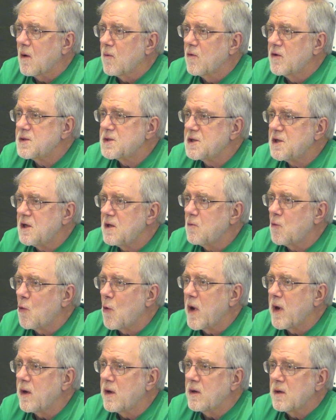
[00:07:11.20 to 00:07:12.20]
regime,
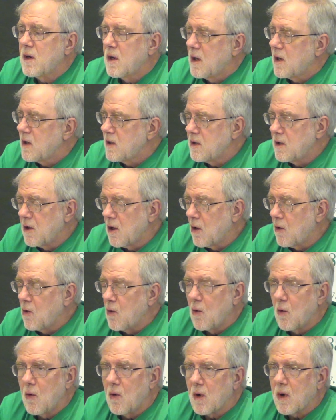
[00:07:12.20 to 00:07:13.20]
when,
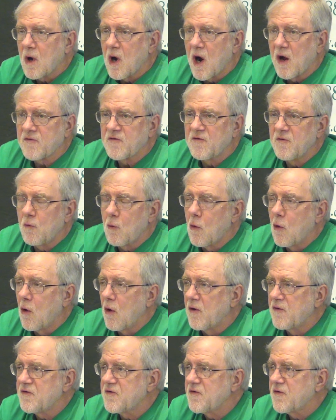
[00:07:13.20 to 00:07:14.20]
constant
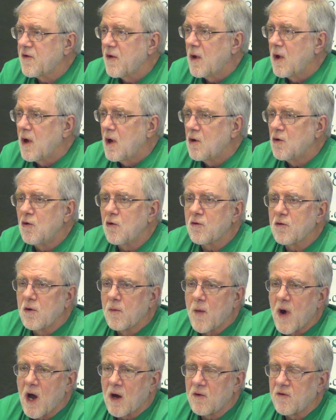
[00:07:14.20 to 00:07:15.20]
wars,
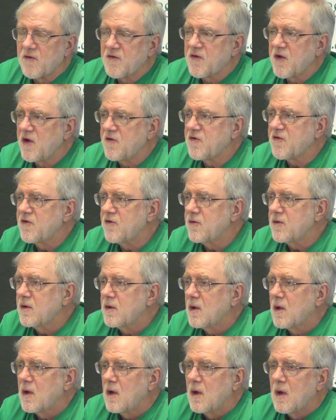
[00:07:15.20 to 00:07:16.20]
nuclear modernization,
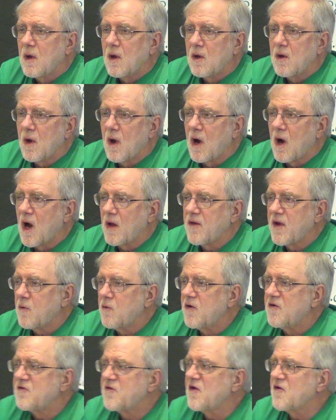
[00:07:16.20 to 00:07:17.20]
they
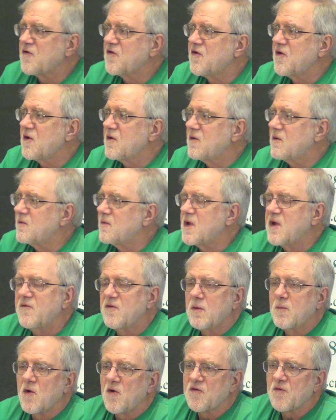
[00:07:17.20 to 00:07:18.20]
resisted
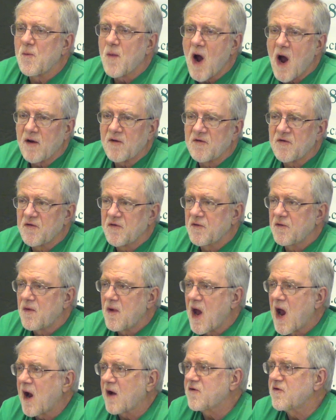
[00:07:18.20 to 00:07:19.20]
even the most modest
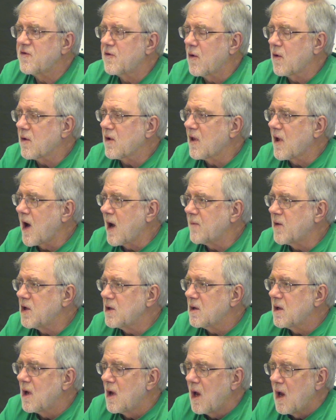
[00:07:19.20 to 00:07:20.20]
action on
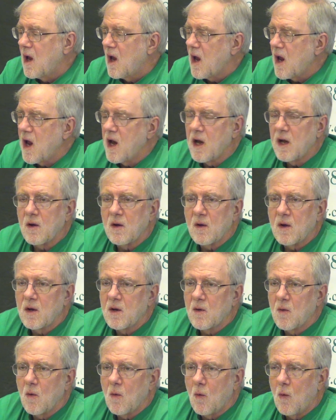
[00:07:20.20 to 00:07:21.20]
climate, and
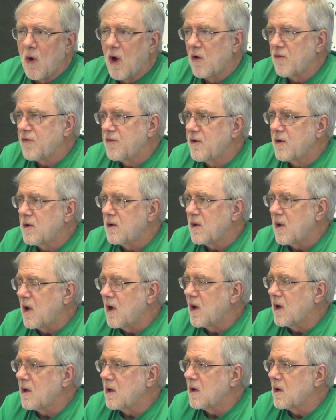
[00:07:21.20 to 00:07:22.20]
wealth and
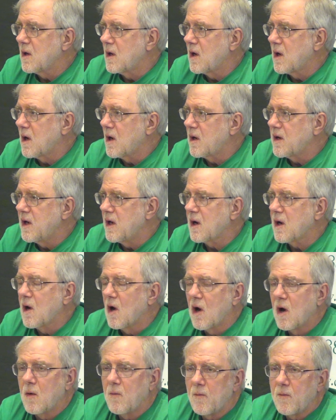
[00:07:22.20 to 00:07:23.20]

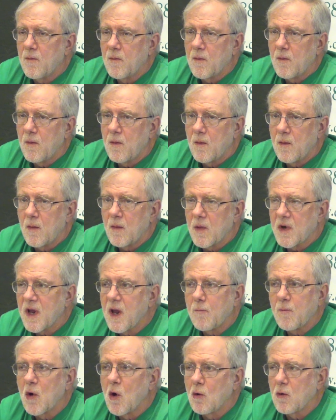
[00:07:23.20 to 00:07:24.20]
income
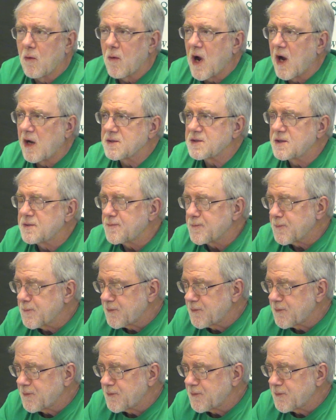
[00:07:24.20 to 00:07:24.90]
kept polarizing.